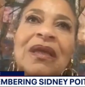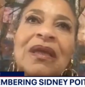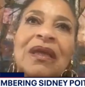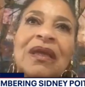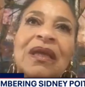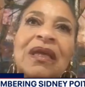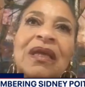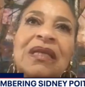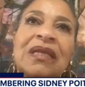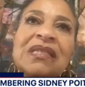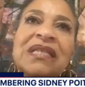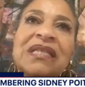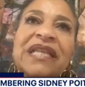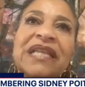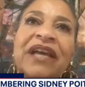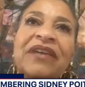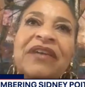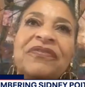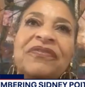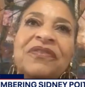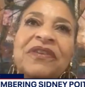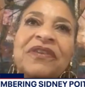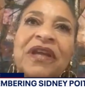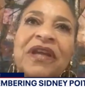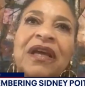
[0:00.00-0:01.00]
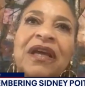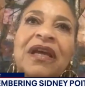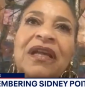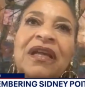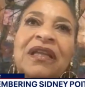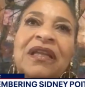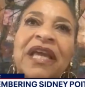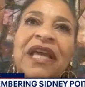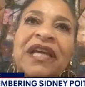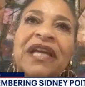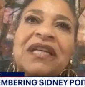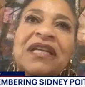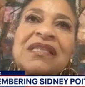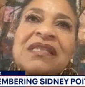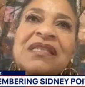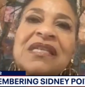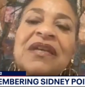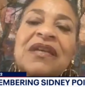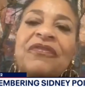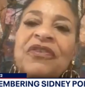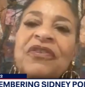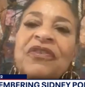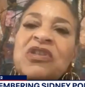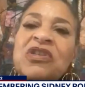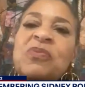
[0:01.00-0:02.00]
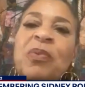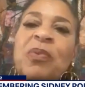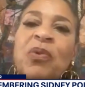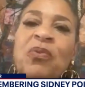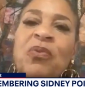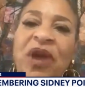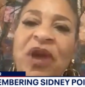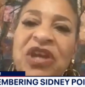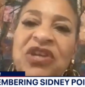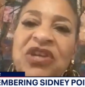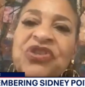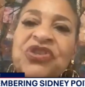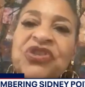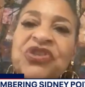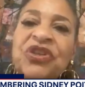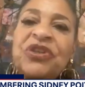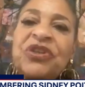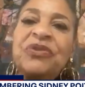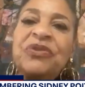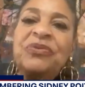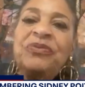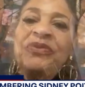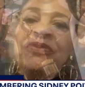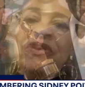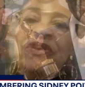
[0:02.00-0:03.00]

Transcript: He's left a legacy of inspiration